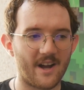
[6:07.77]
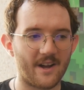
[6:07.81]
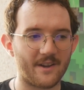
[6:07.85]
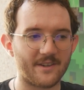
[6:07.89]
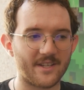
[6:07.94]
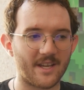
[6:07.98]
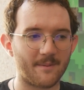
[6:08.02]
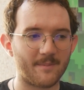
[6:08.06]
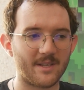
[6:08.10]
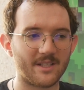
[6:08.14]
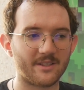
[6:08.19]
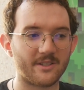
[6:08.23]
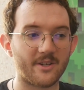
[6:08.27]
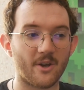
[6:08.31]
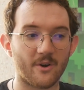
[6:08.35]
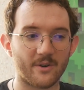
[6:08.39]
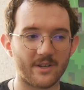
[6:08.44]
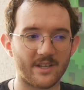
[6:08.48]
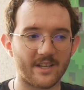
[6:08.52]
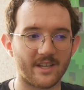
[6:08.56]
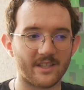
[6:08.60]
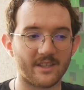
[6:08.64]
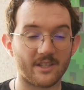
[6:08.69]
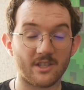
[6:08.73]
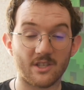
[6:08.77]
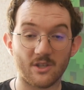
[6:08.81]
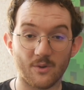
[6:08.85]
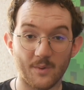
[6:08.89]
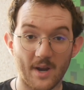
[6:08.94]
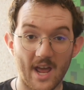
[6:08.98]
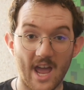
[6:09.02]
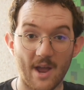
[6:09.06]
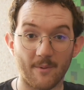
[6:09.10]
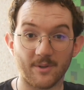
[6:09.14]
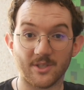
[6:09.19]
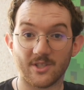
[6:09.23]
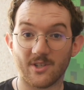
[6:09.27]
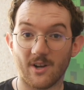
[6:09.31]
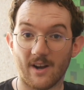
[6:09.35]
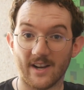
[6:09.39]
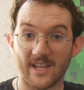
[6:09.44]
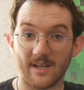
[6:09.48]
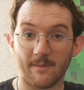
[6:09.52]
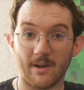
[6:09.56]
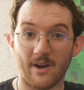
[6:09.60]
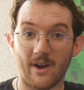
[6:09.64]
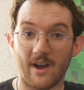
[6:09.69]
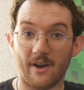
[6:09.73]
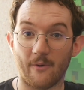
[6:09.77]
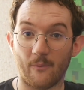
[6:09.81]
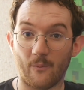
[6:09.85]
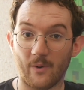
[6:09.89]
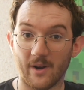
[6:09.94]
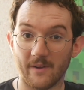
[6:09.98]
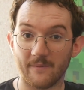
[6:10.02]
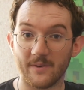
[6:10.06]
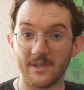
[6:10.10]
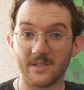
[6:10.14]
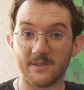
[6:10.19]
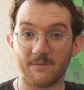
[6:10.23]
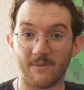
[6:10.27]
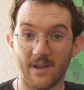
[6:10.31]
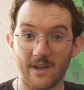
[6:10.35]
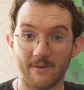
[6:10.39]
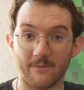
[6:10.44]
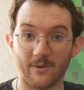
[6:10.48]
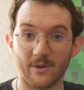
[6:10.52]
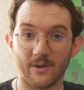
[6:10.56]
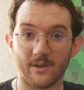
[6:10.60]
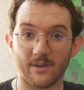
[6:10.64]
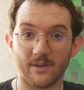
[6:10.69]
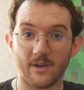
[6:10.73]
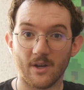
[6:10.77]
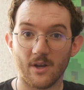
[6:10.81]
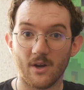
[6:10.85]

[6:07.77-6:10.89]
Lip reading: Damien Leone in the Q&A was talking about how one of his favorite